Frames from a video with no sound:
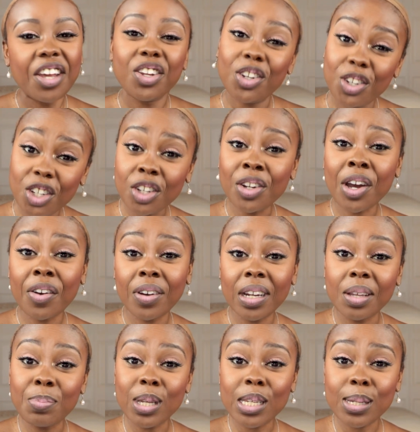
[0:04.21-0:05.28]
You should
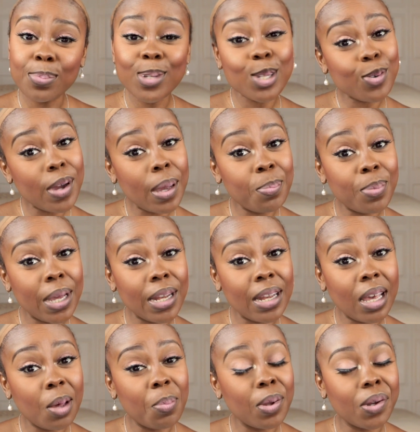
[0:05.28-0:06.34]
already be subscribed by
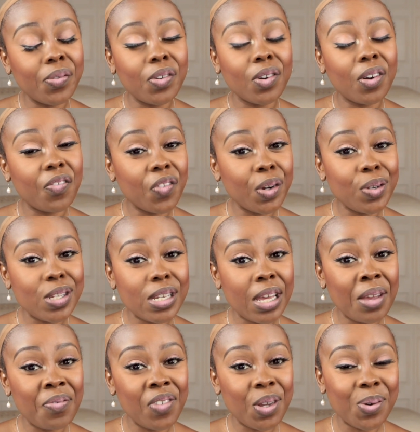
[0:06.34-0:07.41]
now, but if you're a
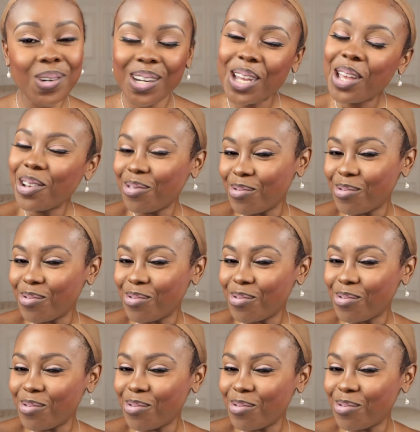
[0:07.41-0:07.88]
first-time viewer,